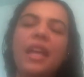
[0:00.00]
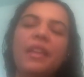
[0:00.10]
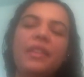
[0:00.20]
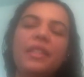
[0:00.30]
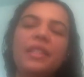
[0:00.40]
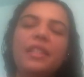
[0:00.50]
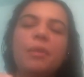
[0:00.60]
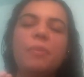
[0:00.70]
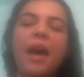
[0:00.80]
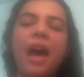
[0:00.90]
This is the
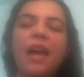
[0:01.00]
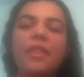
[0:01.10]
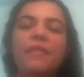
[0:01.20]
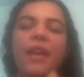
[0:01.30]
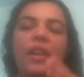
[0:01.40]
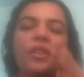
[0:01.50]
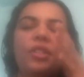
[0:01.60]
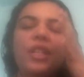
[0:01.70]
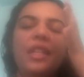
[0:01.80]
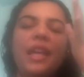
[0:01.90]
path of
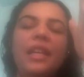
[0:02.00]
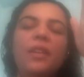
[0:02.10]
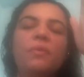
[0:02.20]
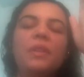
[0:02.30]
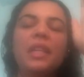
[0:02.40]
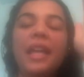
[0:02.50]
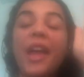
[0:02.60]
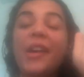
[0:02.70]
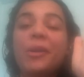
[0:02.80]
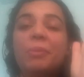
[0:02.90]
energy that can really
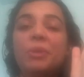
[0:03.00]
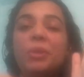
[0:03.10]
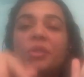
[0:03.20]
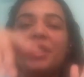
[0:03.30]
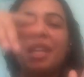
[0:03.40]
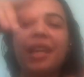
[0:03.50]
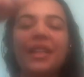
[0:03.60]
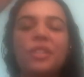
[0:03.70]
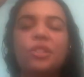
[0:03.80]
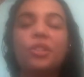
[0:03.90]
help to create
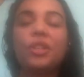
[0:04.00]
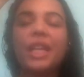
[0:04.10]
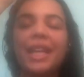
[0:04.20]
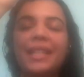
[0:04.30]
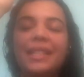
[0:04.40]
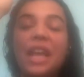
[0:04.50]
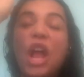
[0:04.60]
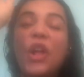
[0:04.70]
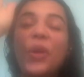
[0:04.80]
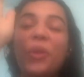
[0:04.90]
a circuit
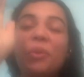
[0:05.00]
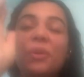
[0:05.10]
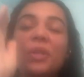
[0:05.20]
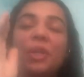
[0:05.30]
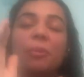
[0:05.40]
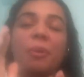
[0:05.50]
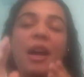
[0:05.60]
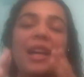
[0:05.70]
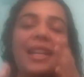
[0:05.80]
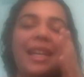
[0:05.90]
through your
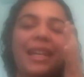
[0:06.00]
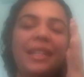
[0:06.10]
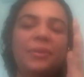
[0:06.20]
body.